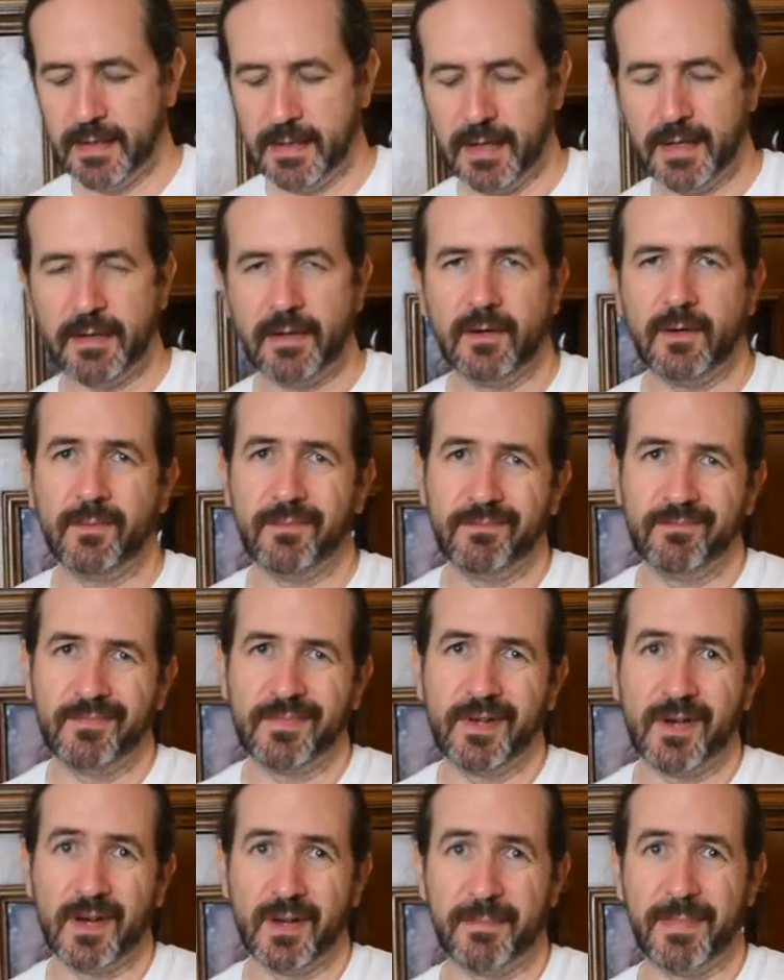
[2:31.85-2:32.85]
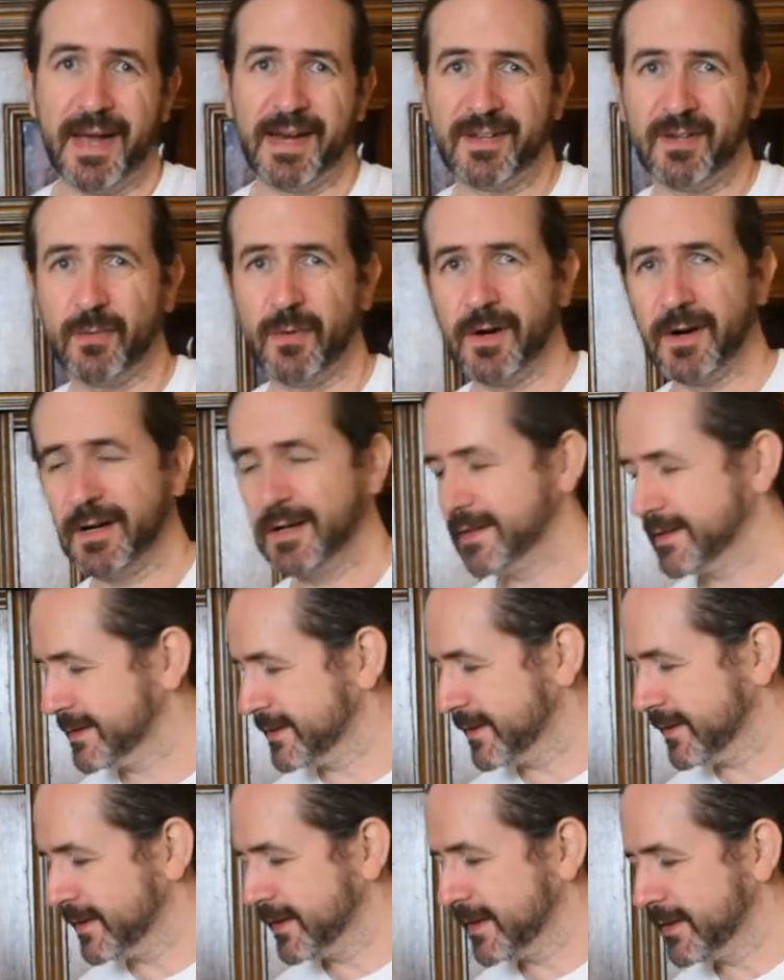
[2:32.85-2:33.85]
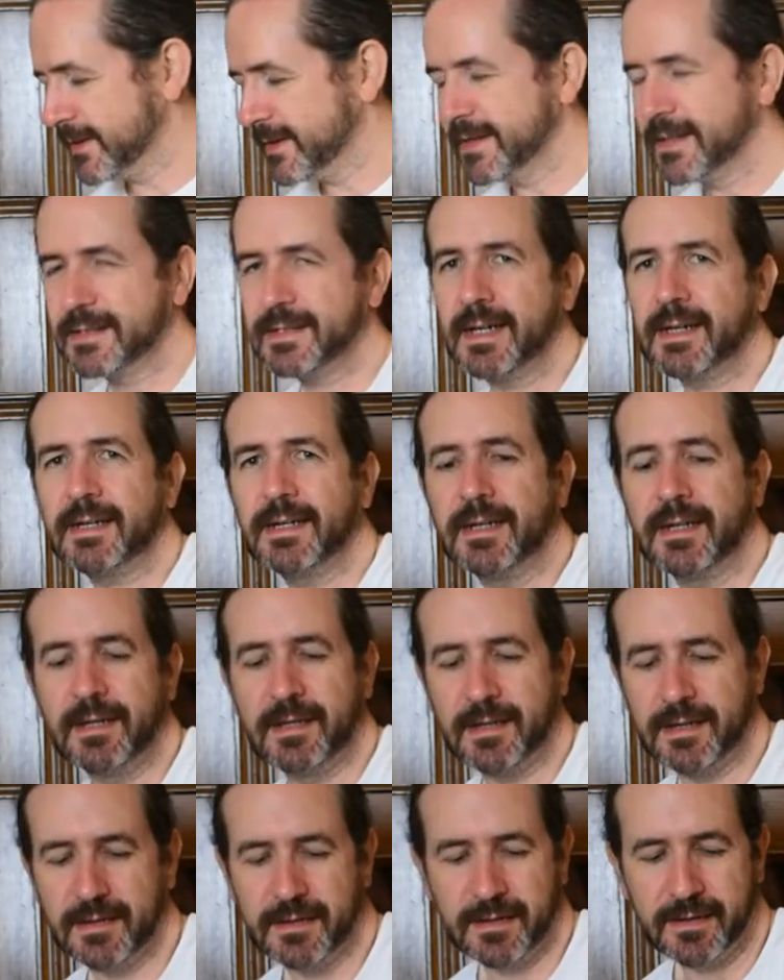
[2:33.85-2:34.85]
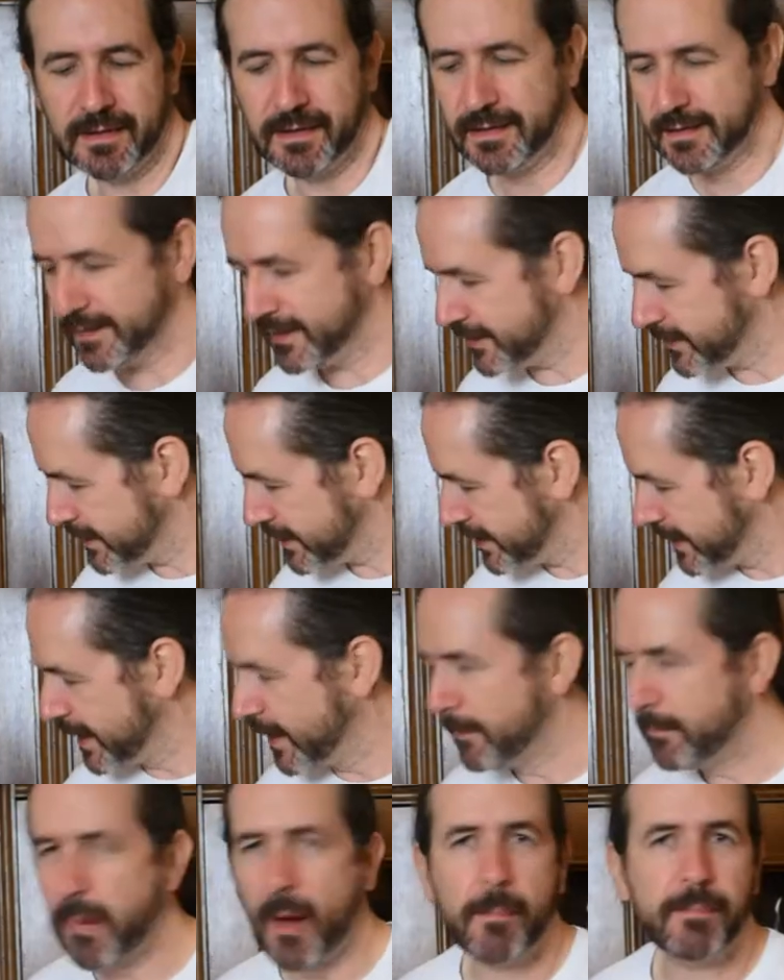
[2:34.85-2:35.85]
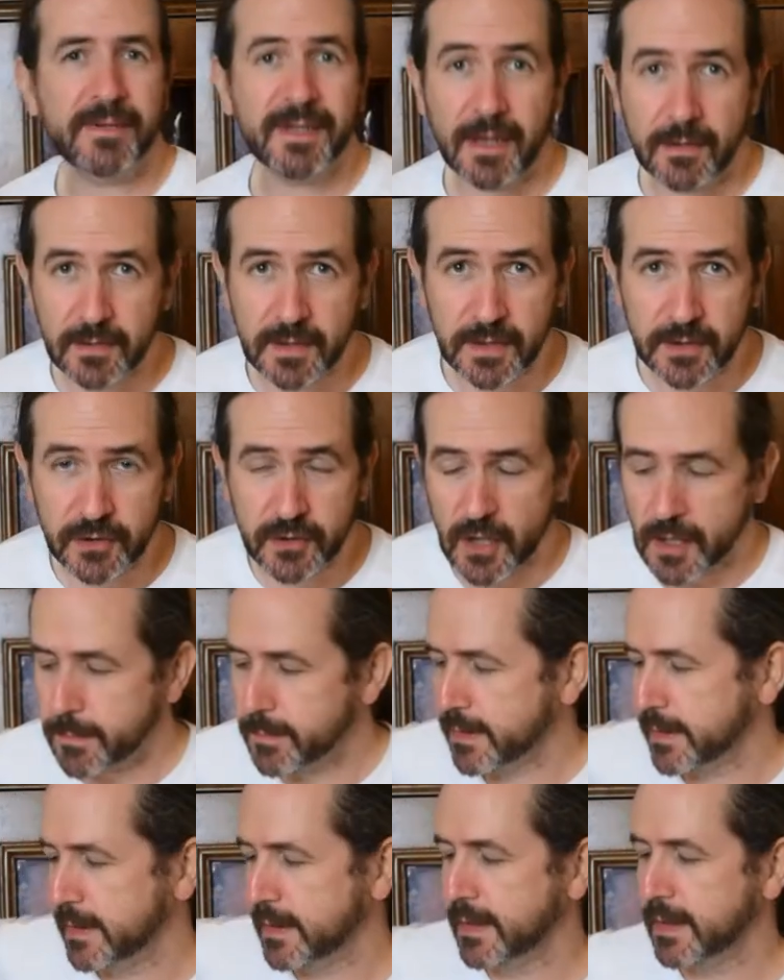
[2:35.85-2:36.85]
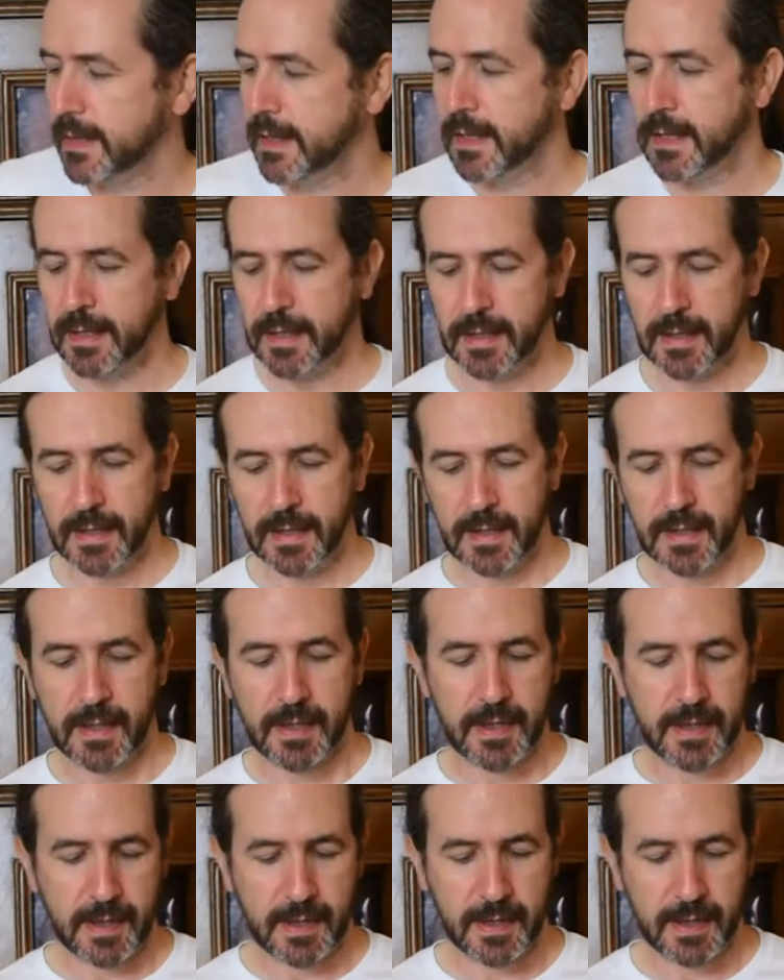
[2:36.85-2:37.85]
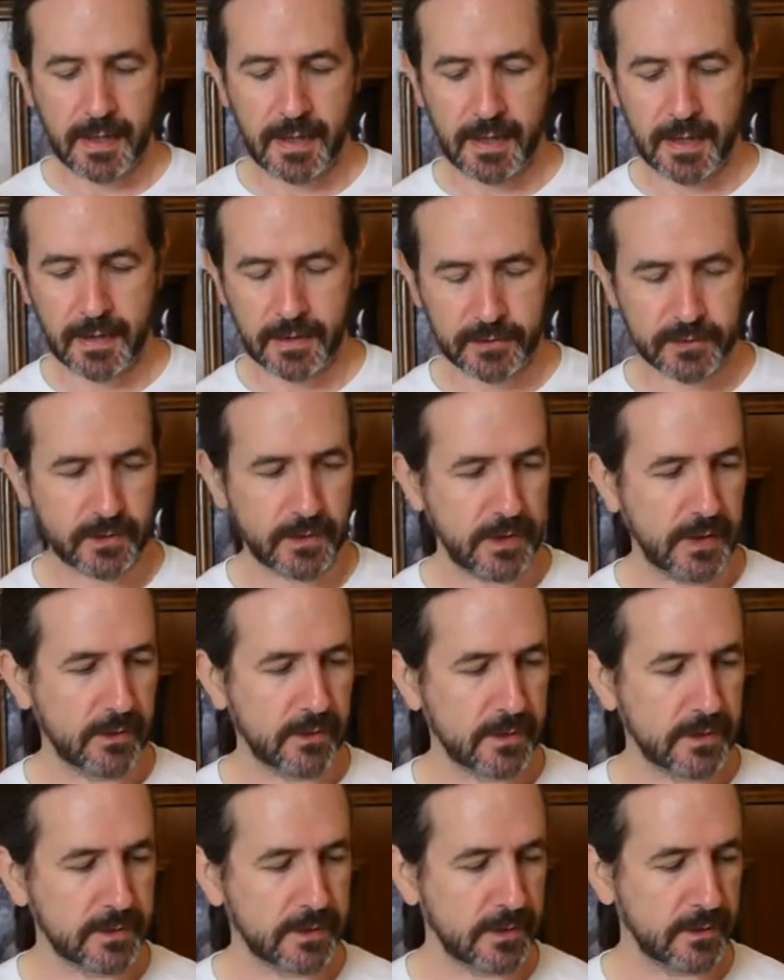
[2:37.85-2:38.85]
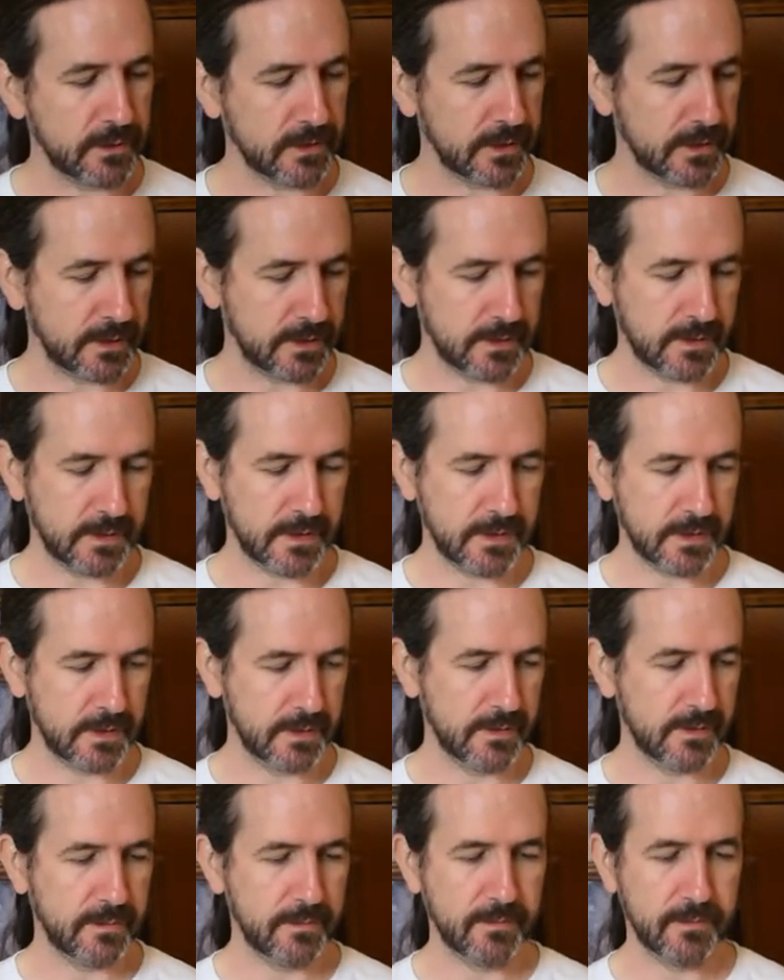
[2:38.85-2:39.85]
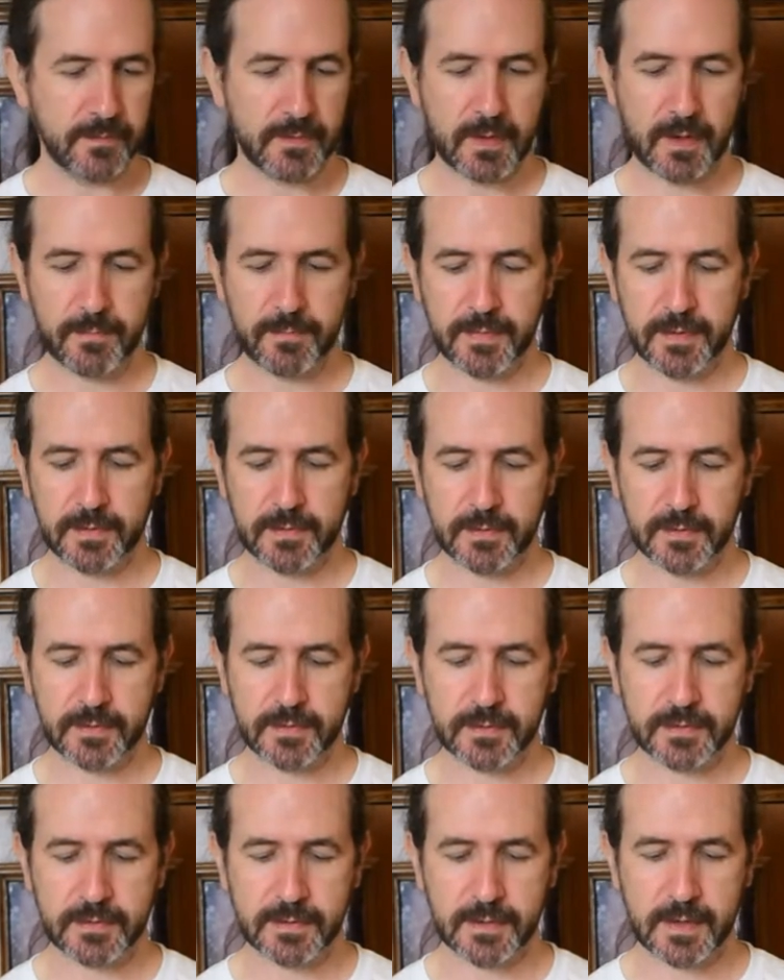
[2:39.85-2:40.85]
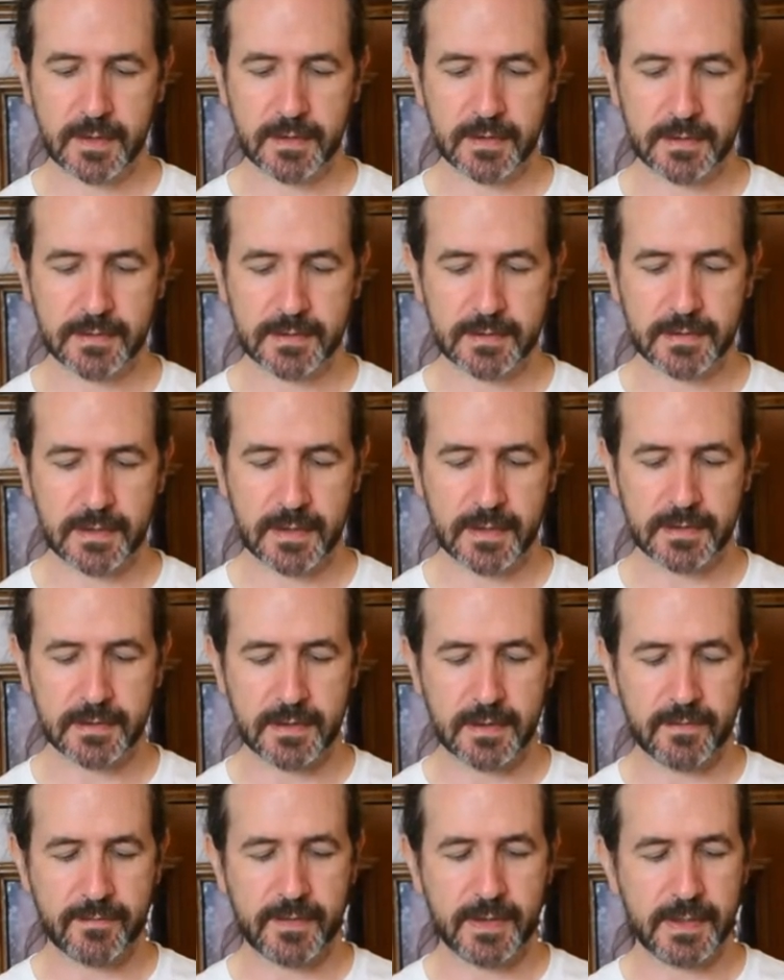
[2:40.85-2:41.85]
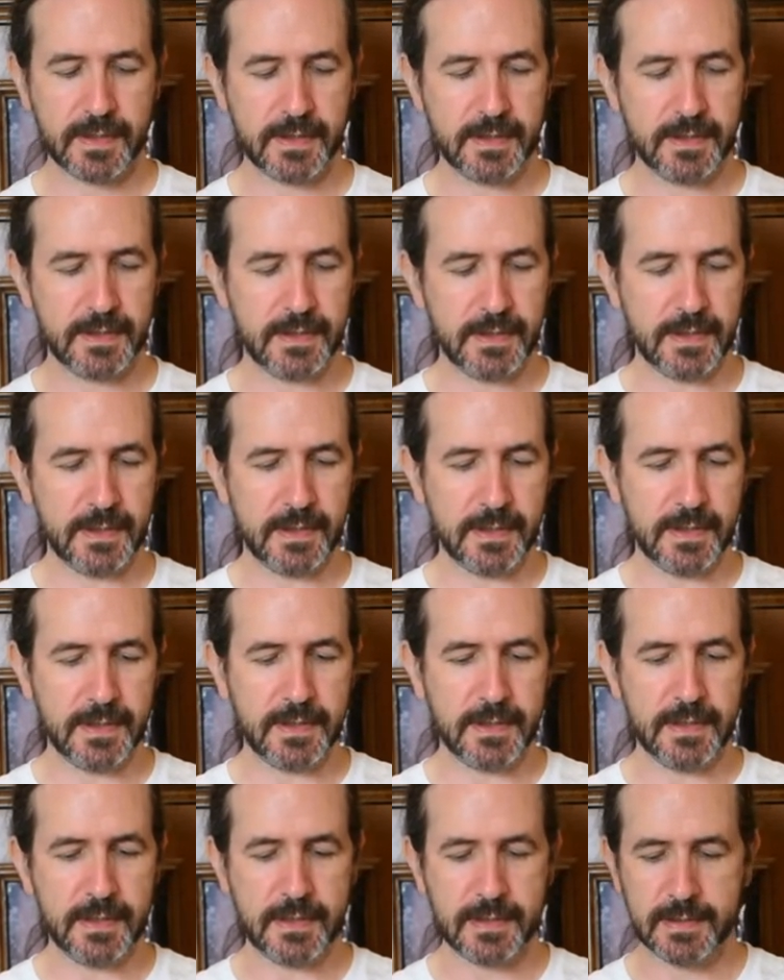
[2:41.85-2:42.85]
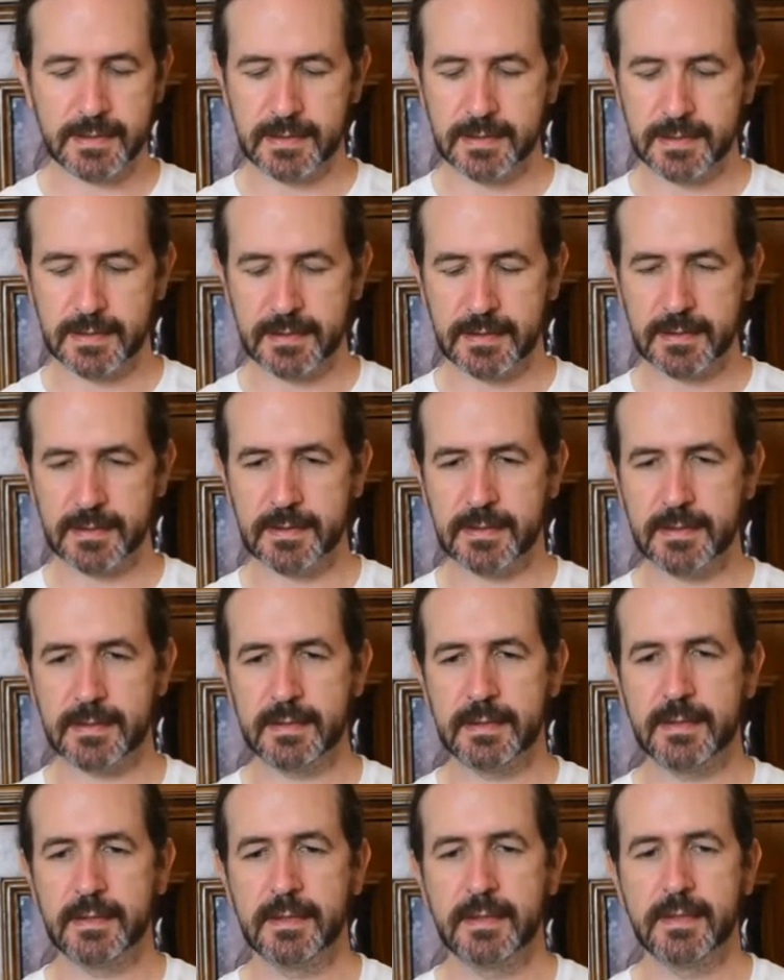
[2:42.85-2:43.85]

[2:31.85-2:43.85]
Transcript: and you know, got it back to Ireland, so I couldn't exactly pop down to the shop. I'll show you now. So the plastic just kind of slides off like this.